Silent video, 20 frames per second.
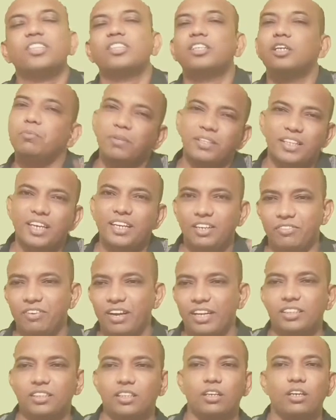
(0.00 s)
a first term in
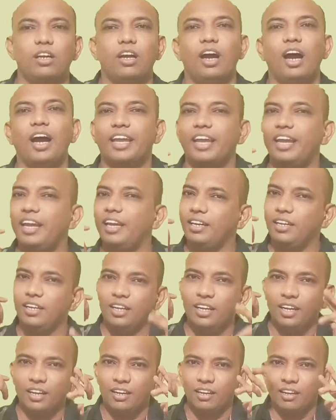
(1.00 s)
the divisor.
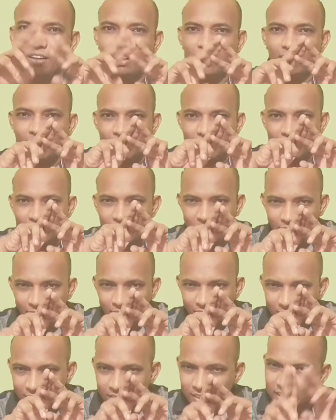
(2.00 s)
Again,
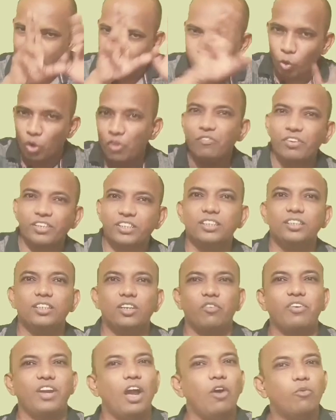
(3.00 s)
see the
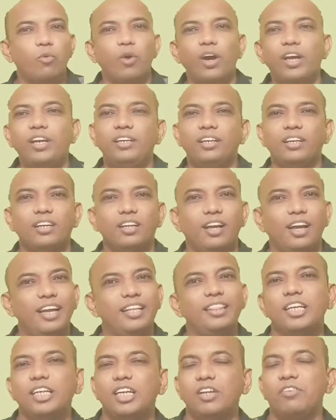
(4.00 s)
coefficient, we have 1
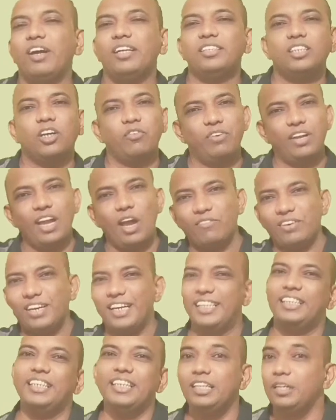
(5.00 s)
in the divisor, we
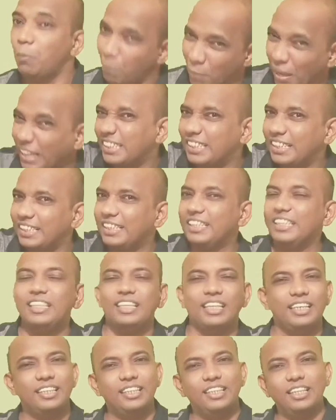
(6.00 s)
have 18 plus
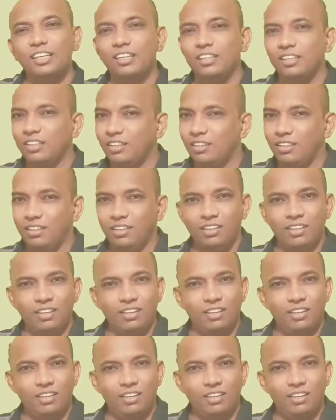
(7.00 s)
18 in the